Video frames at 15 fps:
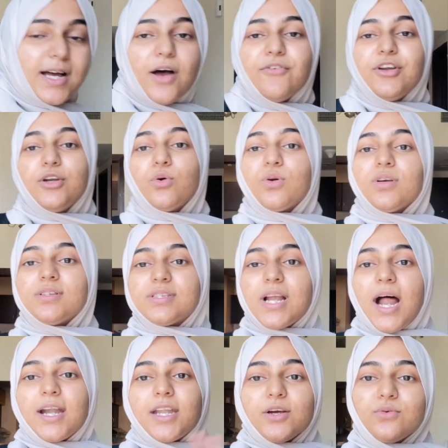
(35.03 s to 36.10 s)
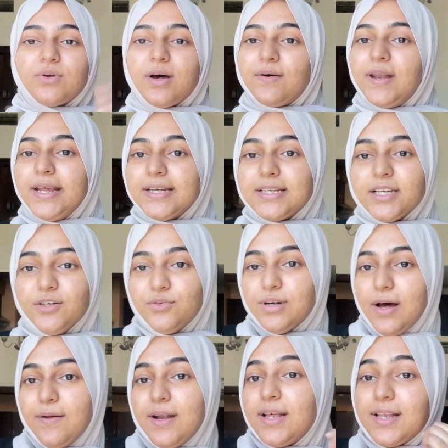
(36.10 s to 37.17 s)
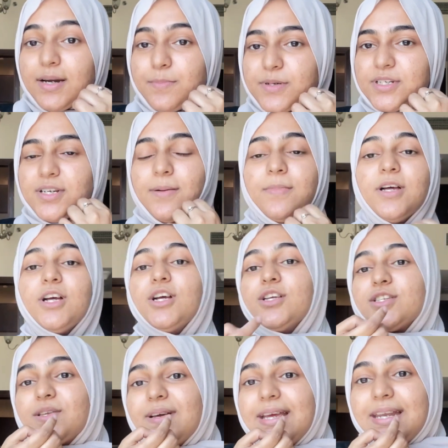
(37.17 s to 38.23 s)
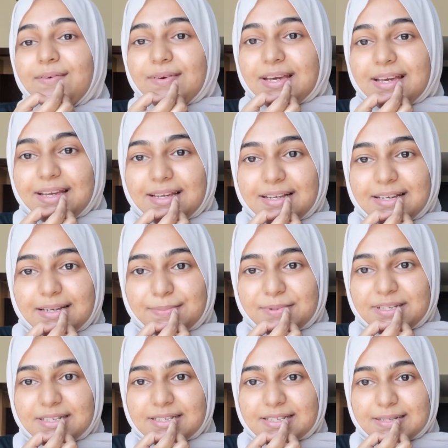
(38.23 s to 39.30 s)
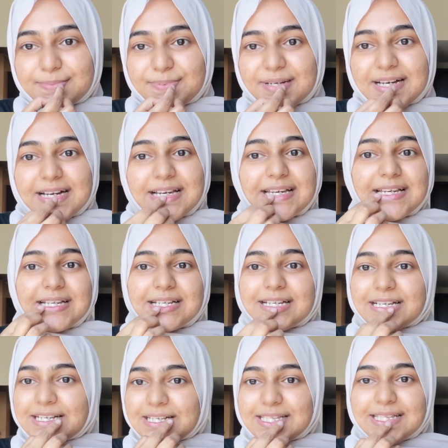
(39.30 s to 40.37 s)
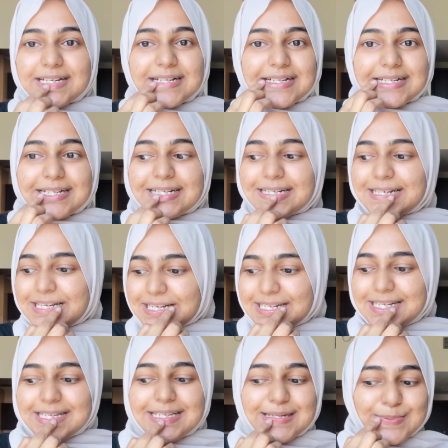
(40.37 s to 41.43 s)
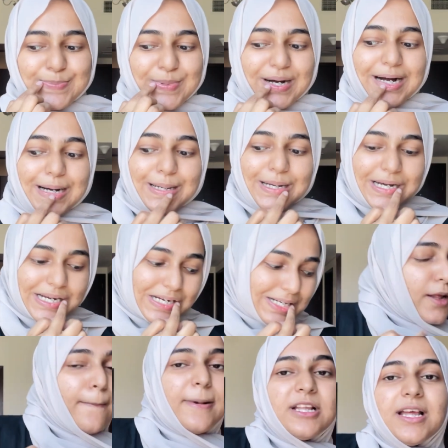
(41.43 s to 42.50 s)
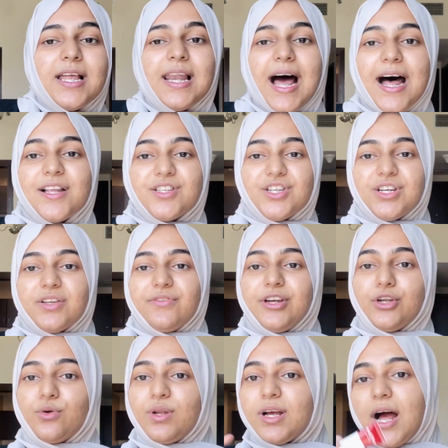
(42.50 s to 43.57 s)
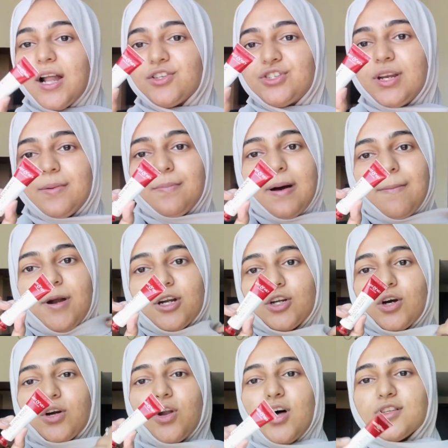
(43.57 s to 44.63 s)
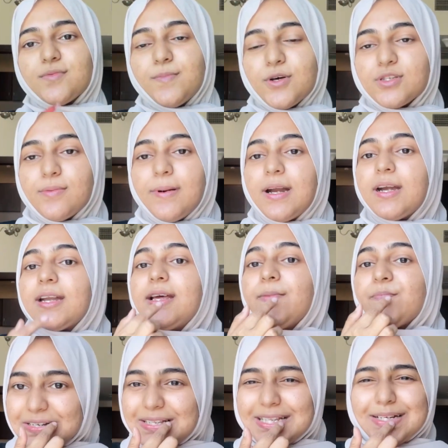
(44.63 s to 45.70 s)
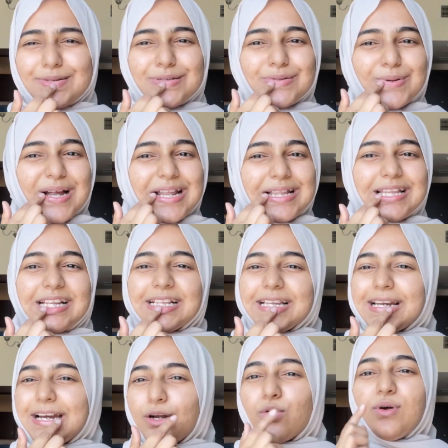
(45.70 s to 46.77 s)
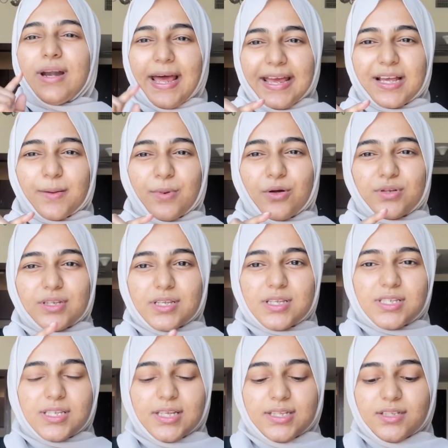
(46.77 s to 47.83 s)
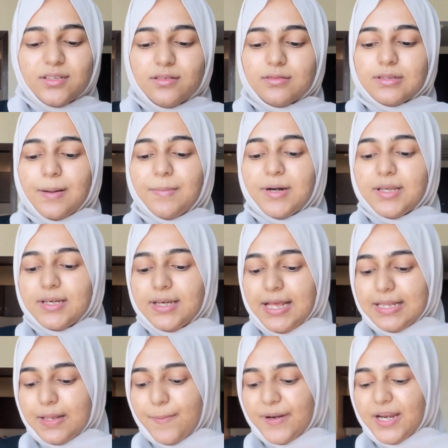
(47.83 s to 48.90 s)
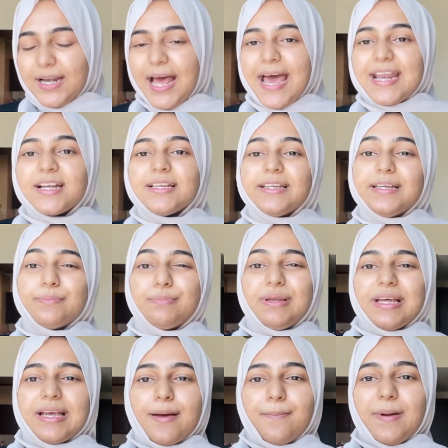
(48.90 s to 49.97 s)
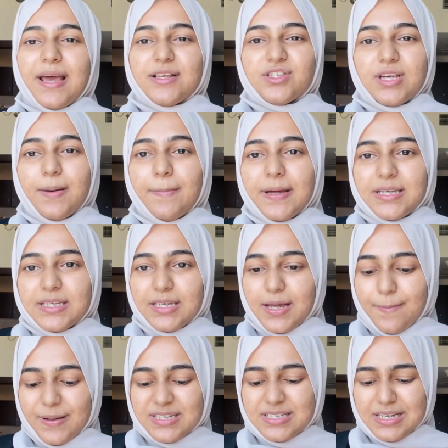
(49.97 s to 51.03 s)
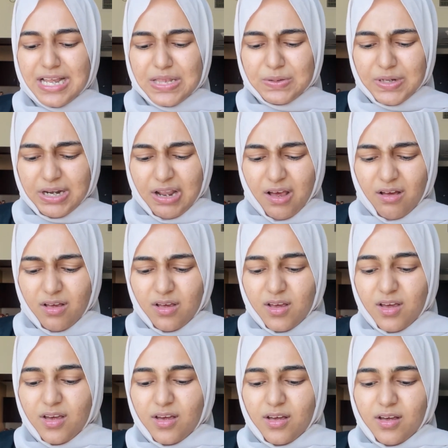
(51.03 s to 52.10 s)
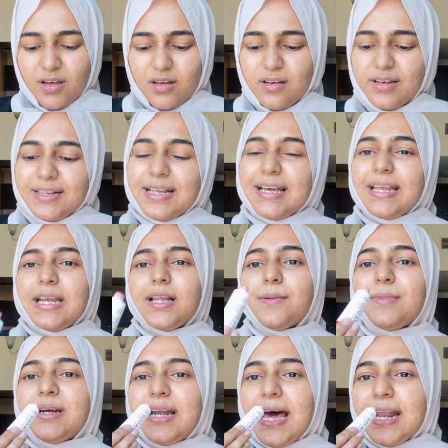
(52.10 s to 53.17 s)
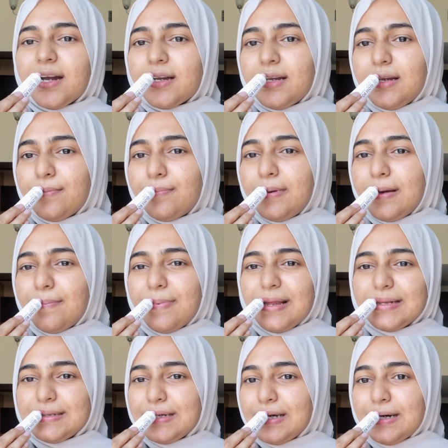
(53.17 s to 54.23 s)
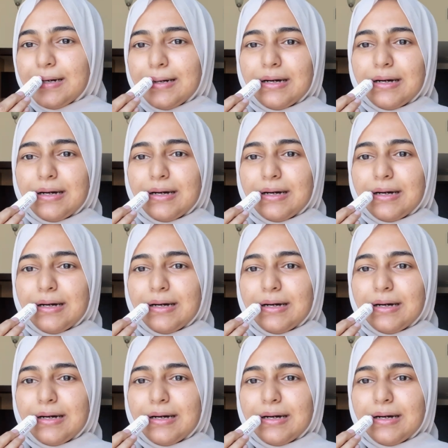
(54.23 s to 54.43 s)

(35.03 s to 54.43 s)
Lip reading: aa video ku starting undavala ending undavala adana prashnam. So anyway, let me just apply the lip balm. Ippa njan last itta video la kaanichu lip balm anta gloss pause parante. Another one thing that I don't like about this idu nammal endha priya directly lip like apply cheyan pattilla pattilla nu anna idu ingine nammal directly lip la apply cheya.